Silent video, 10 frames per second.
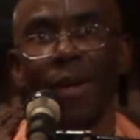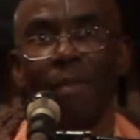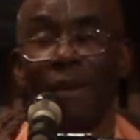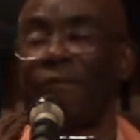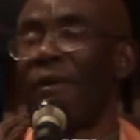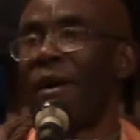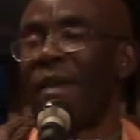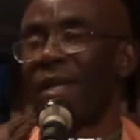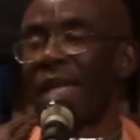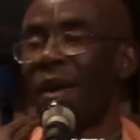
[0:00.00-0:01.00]

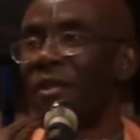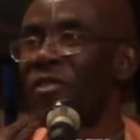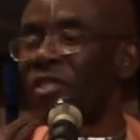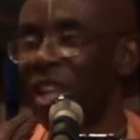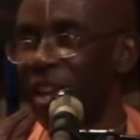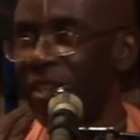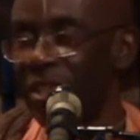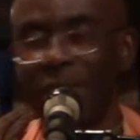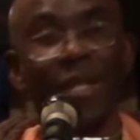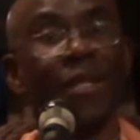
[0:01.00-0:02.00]
performers are on stage,
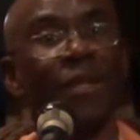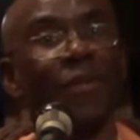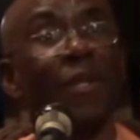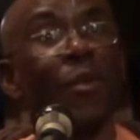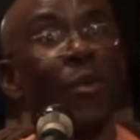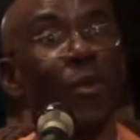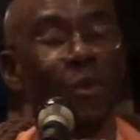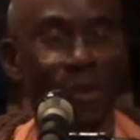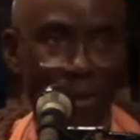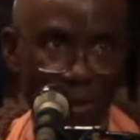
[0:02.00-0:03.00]
they take different
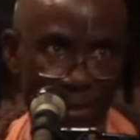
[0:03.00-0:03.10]
roles.